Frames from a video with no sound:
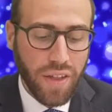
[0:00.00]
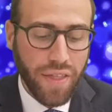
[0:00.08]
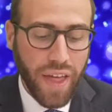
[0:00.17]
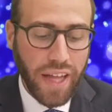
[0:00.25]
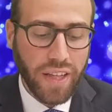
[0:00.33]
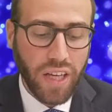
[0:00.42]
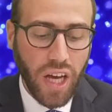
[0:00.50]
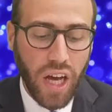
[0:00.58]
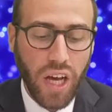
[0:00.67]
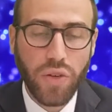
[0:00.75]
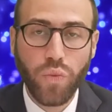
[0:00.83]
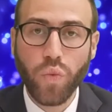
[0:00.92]
that
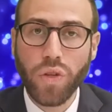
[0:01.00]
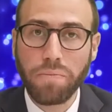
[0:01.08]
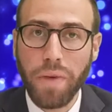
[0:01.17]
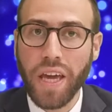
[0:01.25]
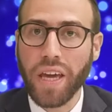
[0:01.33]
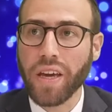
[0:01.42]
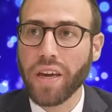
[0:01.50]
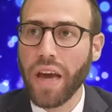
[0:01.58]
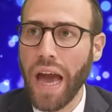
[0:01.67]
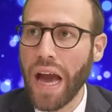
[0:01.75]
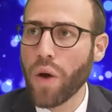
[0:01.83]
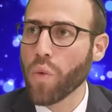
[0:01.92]
God will
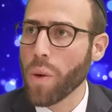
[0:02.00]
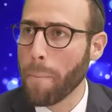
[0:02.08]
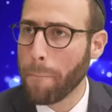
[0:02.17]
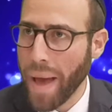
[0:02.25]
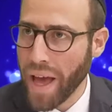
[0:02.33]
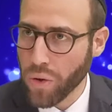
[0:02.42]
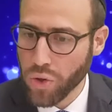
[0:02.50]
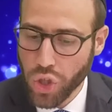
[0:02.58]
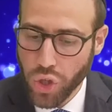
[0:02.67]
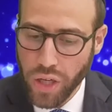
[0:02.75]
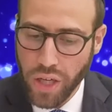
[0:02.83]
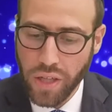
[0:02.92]
make our
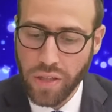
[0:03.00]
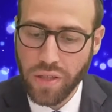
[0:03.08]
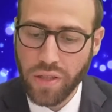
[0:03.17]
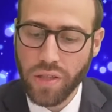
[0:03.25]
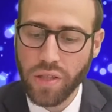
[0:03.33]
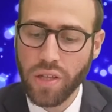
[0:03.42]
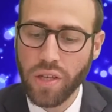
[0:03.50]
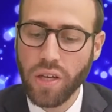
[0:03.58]
boundaries,